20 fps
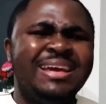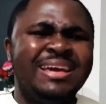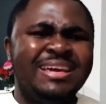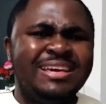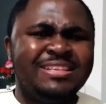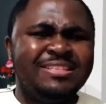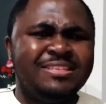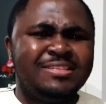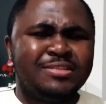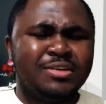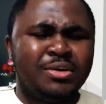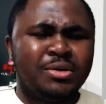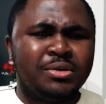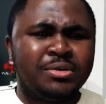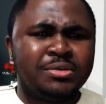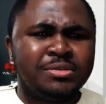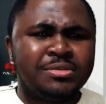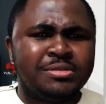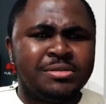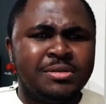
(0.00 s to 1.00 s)

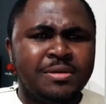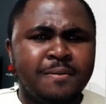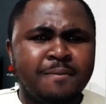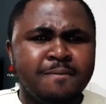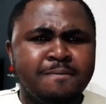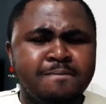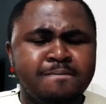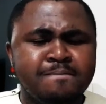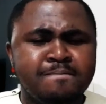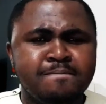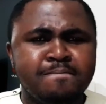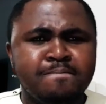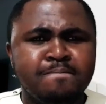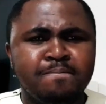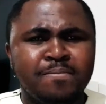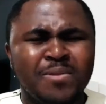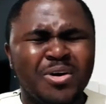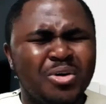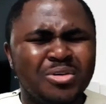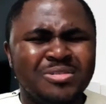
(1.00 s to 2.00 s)
insult.
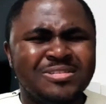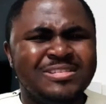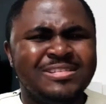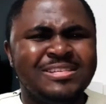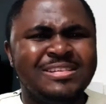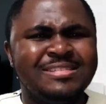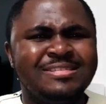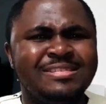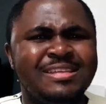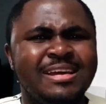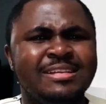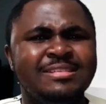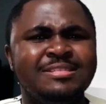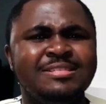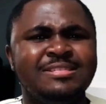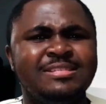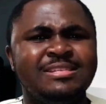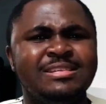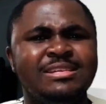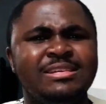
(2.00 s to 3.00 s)

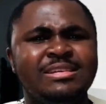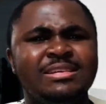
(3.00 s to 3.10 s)
Consistency.